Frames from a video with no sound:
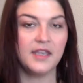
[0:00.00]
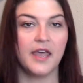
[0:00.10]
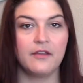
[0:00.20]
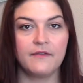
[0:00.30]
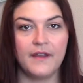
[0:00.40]

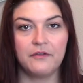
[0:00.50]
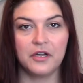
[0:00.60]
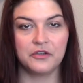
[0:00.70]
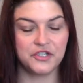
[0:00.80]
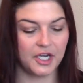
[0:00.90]
Another favorite
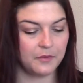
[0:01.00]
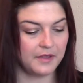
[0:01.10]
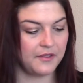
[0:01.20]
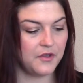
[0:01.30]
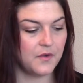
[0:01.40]
I'll share
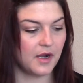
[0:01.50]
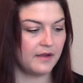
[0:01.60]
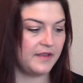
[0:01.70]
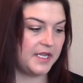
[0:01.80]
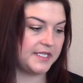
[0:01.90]
with you
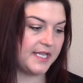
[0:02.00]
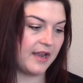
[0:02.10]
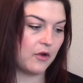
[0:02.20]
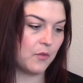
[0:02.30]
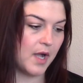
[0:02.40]
are these
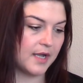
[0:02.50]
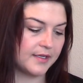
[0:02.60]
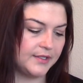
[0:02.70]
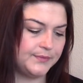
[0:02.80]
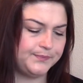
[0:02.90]

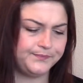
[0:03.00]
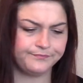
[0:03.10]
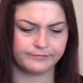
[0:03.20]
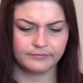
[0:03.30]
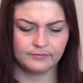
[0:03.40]
Airwalk
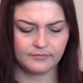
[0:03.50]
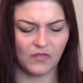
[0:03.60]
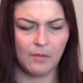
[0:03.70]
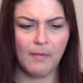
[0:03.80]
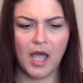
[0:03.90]

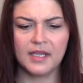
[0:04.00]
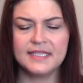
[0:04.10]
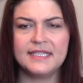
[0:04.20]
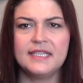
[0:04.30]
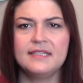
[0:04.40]

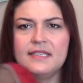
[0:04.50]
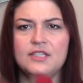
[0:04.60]
moccasins